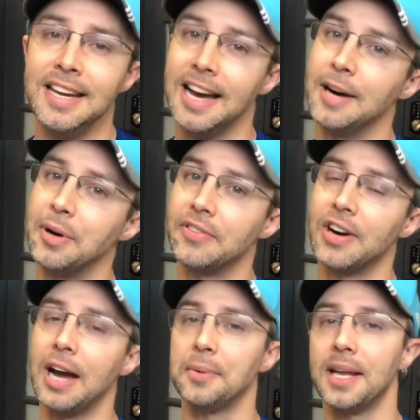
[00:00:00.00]
However,
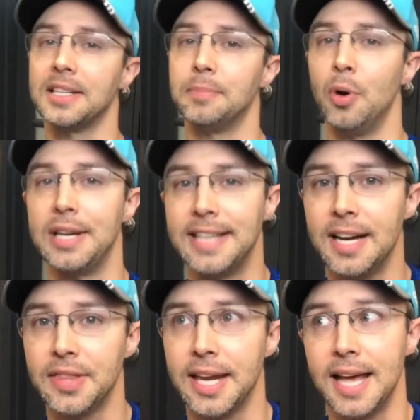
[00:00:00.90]
I would like to point
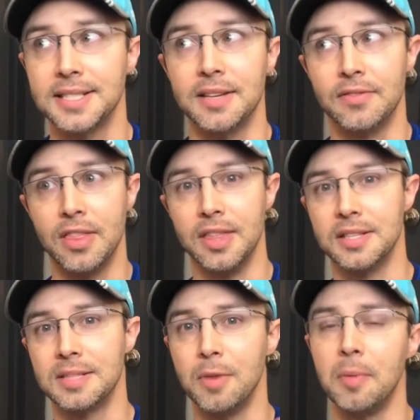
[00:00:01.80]
out that as of
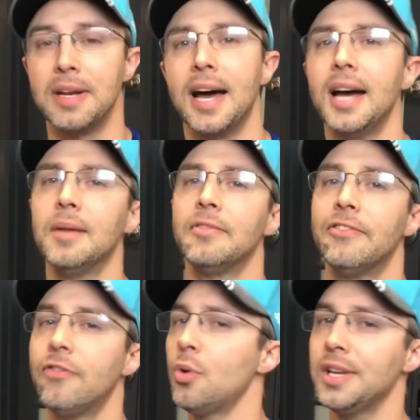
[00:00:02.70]
this moment, I am
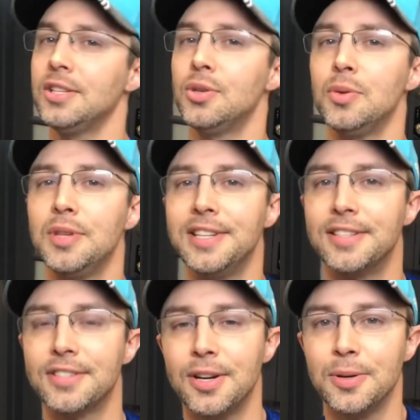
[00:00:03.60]
42
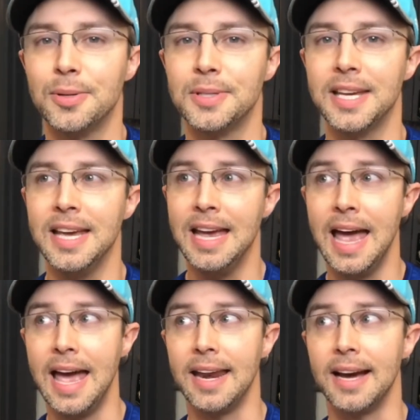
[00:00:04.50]
years old,
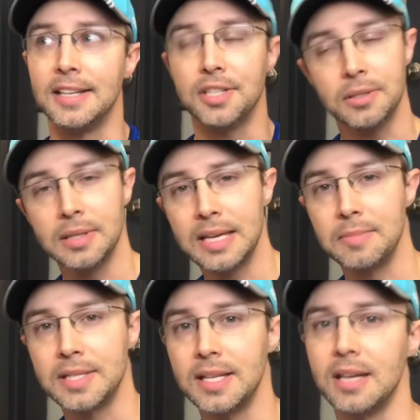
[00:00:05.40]
and I generally get
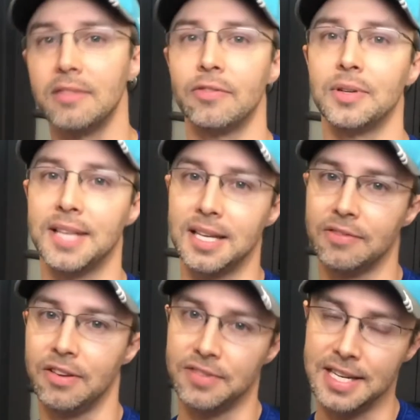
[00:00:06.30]
mistaken for 10 to
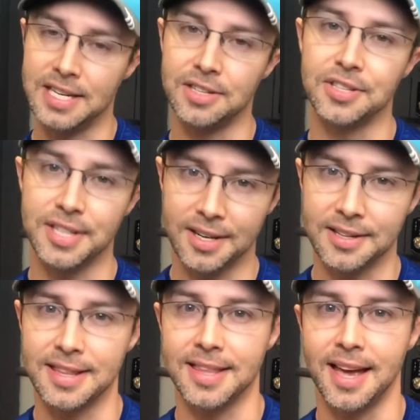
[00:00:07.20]
15 years younger
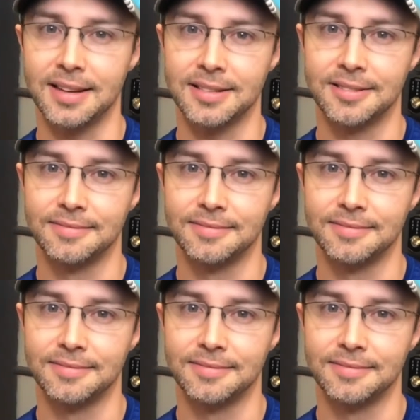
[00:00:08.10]
than that.